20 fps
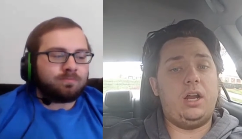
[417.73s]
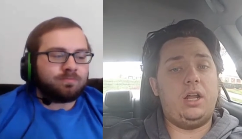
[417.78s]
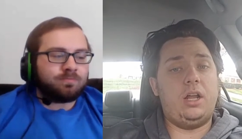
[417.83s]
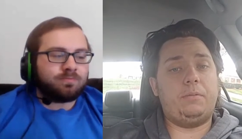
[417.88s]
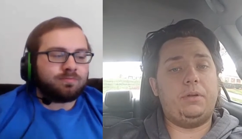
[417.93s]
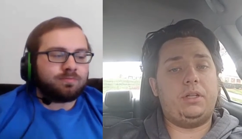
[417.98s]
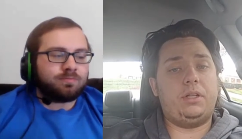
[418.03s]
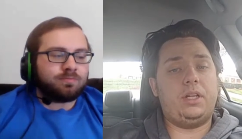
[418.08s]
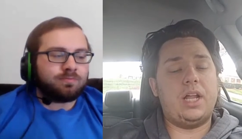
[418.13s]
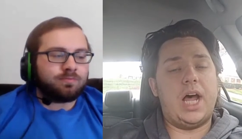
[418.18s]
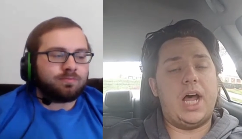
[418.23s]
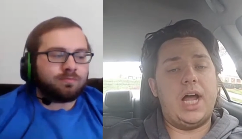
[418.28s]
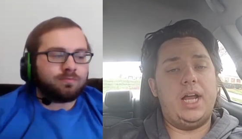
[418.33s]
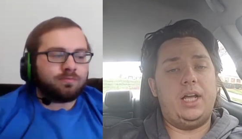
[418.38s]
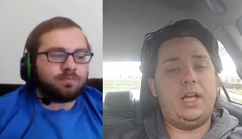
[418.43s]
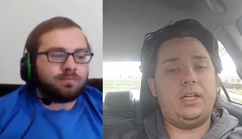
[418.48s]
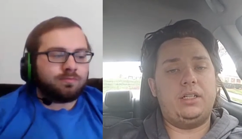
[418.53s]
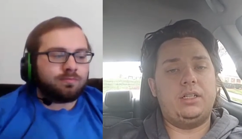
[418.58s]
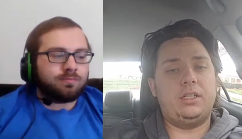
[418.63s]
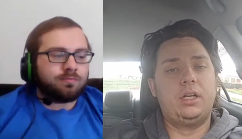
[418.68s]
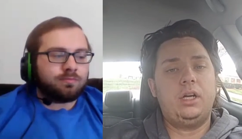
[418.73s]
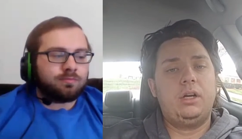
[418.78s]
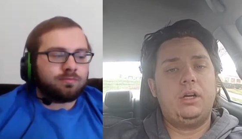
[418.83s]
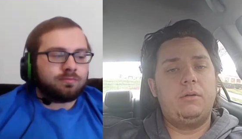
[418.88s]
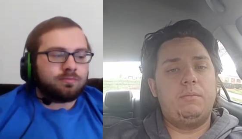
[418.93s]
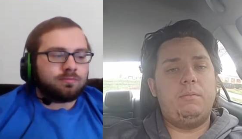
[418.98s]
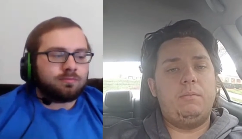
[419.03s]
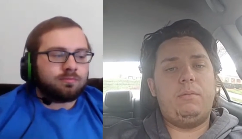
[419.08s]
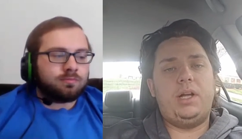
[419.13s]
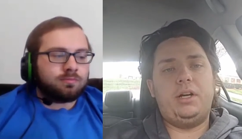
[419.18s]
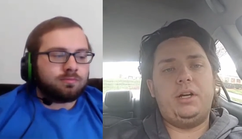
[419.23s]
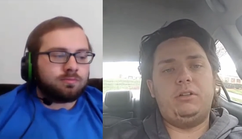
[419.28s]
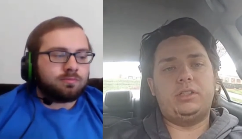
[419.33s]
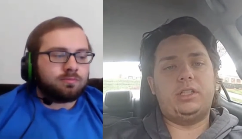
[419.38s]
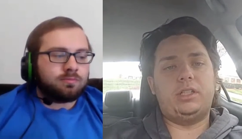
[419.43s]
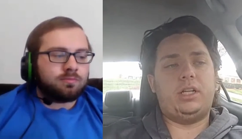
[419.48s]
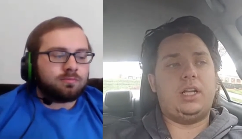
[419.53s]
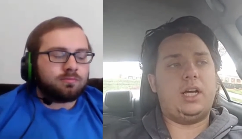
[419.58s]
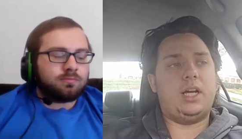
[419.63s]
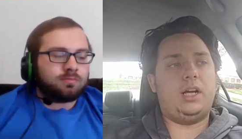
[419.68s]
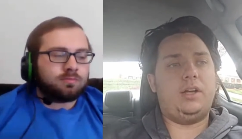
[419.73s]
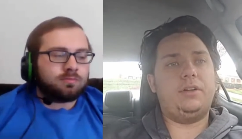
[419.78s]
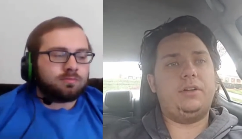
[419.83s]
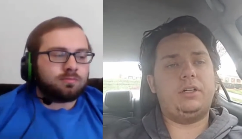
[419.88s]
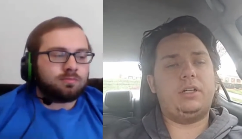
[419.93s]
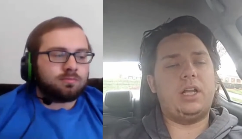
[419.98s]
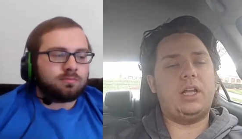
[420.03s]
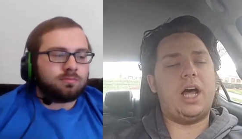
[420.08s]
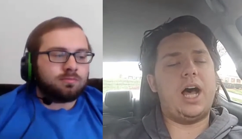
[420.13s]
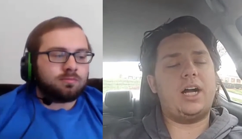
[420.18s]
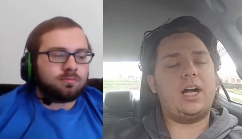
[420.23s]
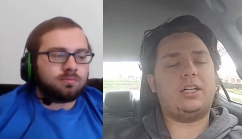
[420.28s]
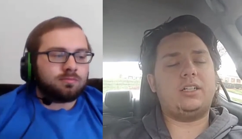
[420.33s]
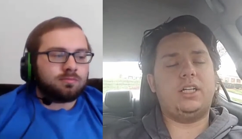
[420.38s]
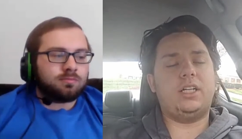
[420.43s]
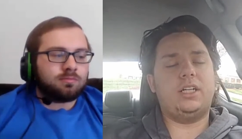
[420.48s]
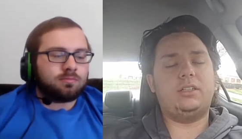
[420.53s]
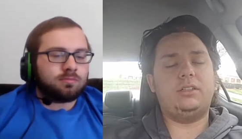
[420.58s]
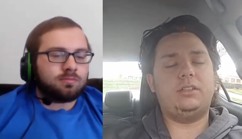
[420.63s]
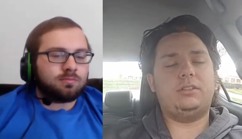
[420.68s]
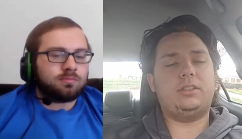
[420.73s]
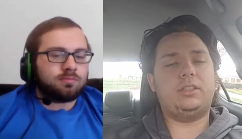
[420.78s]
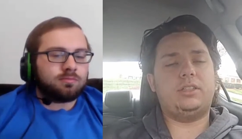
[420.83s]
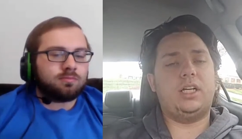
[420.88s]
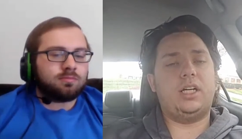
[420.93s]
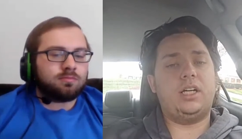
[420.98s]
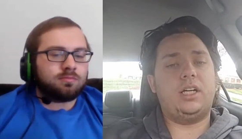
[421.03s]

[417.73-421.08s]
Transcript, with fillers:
Speaker 1: lineup with Diaz, Meadows, and Lowe, they're locked, like you